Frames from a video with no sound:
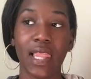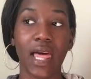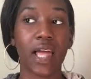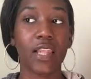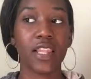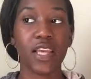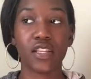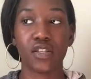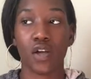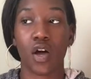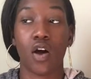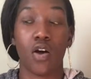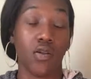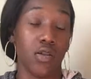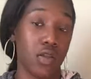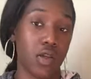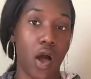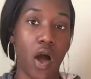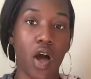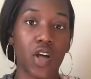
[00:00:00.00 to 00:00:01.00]
Like, that's
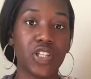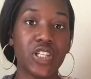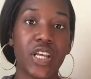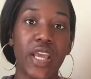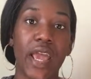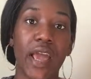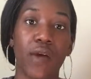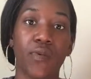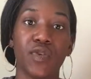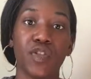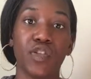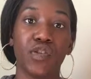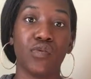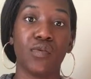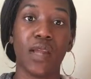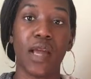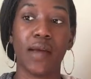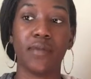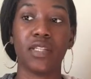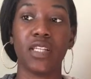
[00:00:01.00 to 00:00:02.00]
all she had was 2
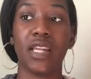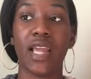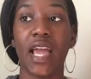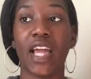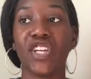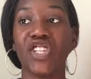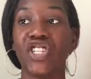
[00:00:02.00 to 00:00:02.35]
naps a day.